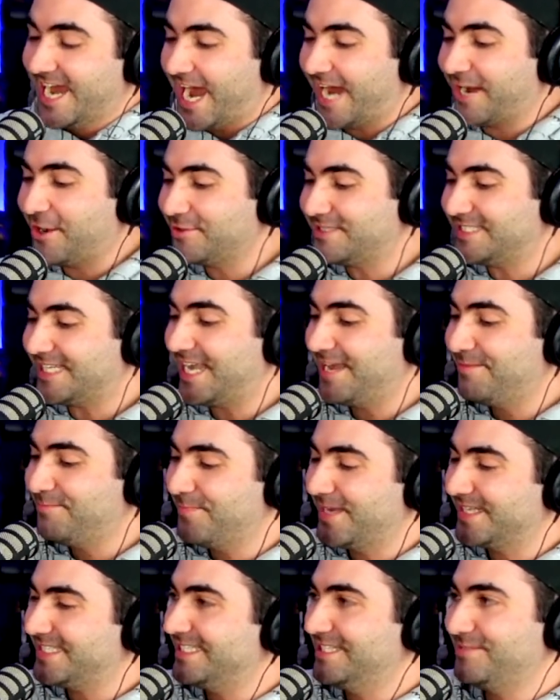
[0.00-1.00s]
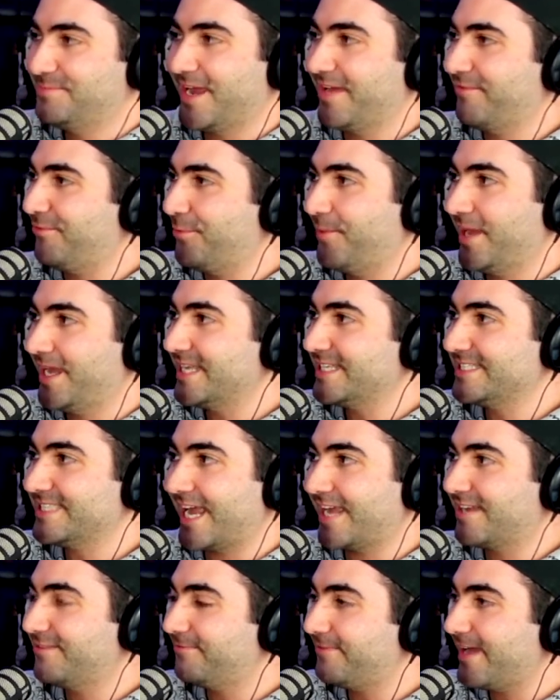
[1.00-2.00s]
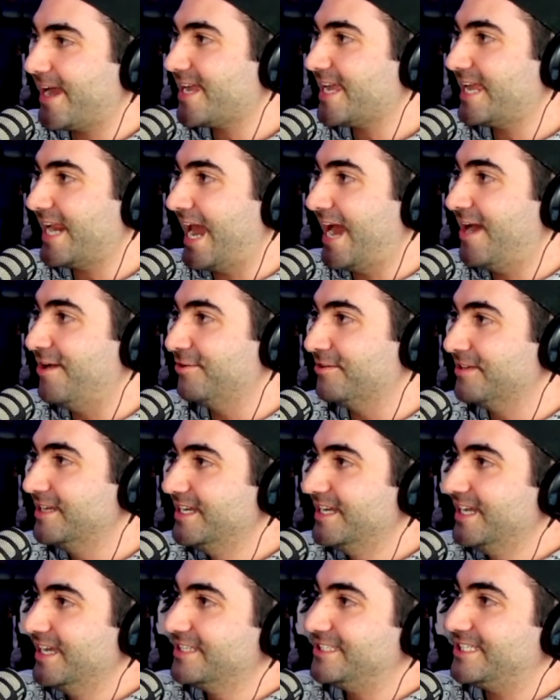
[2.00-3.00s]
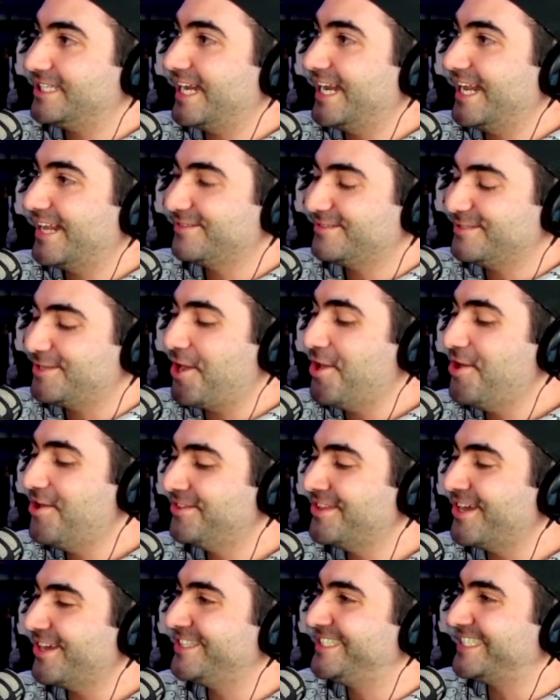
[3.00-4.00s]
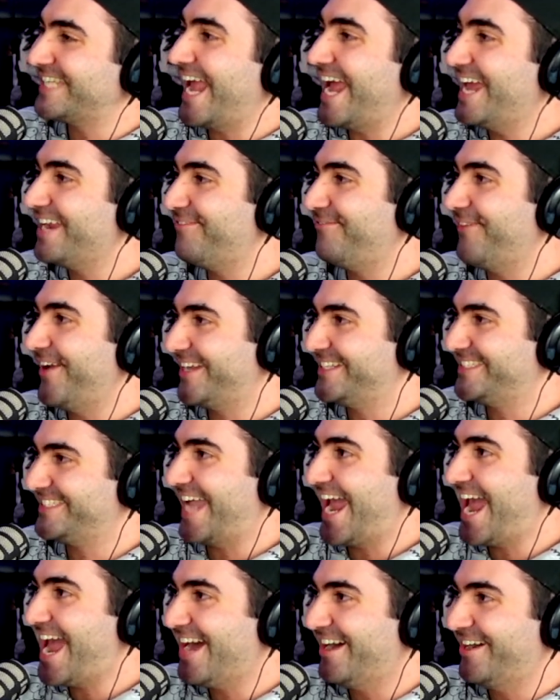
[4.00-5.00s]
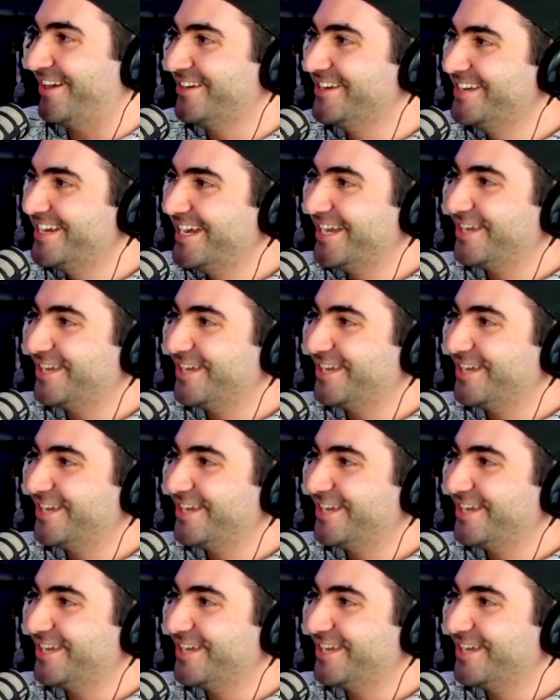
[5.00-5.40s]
I know Tim messages me every week. He's like, fucking hell, turn those sound effects down.